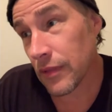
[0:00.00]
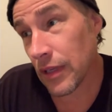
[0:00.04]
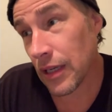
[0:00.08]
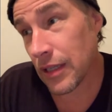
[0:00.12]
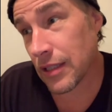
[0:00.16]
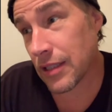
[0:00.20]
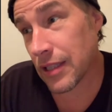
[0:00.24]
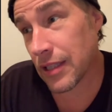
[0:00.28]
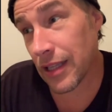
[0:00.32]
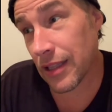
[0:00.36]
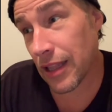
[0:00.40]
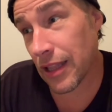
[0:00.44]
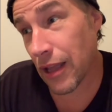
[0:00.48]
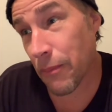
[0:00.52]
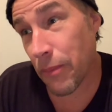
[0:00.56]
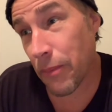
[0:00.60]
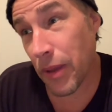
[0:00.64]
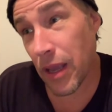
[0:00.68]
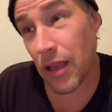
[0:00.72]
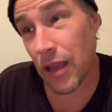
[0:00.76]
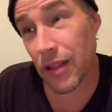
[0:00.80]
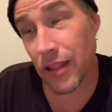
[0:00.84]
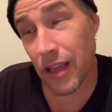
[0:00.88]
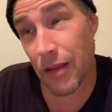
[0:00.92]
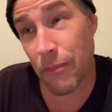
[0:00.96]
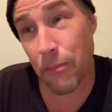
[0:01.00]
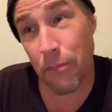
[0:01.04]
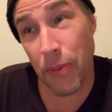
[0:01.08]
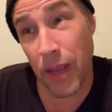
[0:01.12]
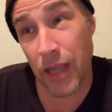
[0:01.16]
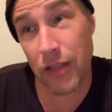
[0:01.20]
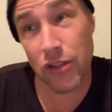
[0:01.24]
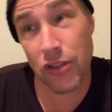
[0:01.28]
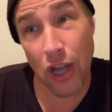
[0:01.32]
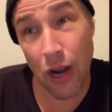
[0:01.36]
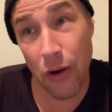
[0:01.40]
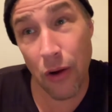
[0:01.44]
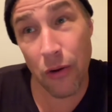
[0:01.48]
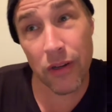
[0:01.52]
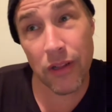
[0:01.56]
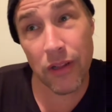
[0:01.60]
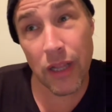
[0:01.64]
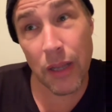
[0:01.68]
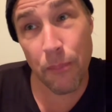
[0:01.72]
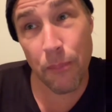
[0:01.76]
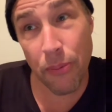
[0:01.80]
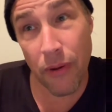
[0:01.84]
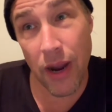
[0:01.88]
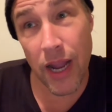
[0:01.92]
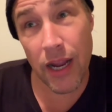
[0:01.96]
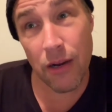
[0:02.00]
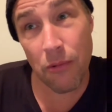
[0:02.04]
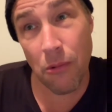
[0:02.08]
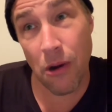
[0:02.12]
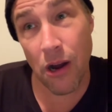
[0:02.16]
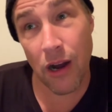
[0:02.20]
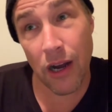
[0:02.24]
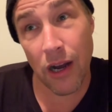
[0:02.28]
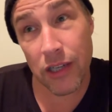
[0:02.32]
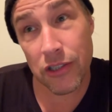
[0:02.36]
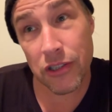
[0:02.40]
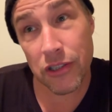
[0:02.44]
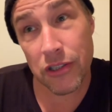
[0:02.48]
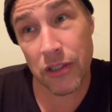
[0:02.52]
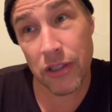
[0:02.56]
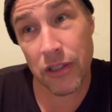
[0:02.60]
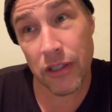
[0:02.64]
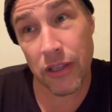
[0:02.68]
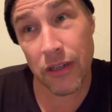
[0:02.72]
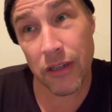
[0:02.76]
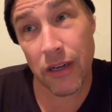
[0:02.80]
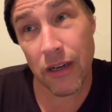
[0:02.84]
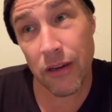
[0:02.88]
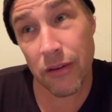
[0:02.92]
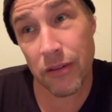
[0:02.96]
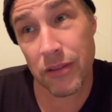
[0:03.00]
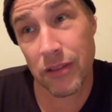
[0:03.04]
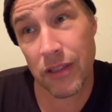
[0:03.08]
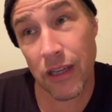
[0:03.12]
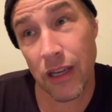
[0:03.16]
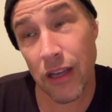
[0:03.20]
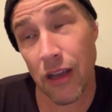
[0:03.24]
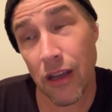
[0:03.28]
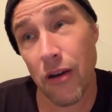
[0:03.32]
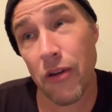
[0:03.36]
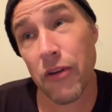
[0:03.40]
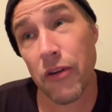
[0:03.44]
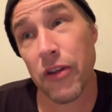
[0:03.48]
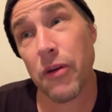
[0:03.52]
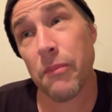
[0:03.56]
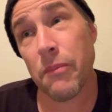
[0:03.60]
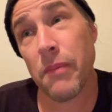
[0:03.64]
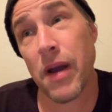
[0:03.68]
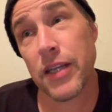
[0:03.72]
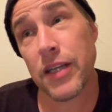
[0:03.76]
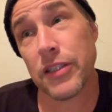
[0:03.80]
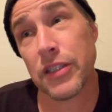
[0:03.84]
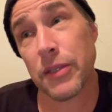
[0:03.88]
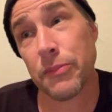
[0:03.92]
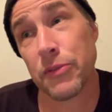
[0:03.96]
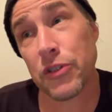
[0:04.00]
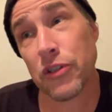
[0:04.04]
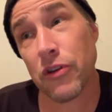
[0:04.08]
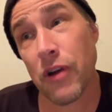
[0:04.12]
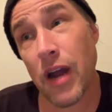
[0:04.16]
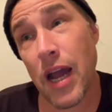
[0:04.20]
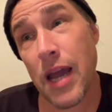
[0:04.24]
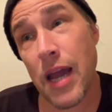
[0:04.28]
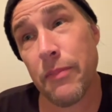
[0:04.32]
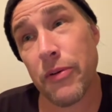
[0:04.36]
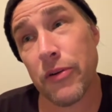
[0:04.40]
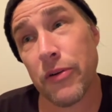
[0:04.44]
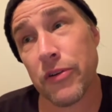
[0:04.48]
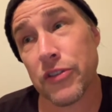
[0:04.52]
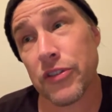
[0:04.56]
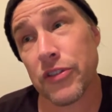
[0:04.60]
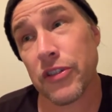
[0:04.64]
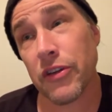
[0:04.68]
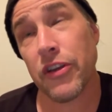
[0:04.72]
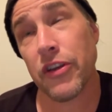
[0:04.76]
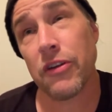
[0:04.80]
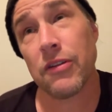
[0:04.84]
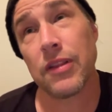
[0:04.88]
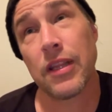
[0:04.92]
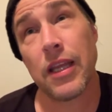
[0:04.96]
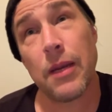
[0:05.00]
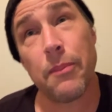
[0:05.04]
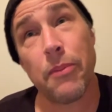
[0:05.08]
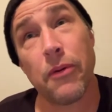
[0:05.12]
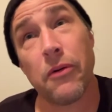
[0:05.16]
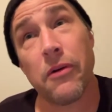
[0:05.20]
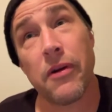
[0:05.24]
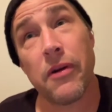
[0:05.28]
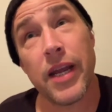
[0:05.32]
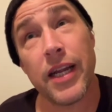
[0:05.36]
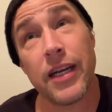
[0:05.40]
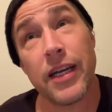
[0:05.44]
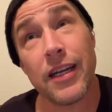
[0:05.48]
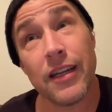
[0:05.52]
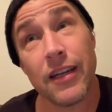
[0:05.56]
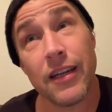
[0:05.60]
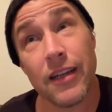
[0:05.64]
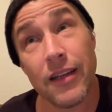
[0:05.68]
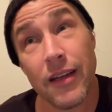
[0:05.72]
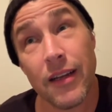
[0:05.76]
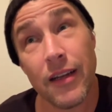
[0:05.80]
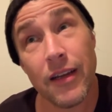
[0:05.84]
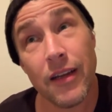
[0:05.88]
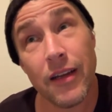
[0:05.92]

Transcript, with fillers: It's that they're being, they're being totally brainwashed, you know? It's like, oh, you're my subscriber, so you're liberated.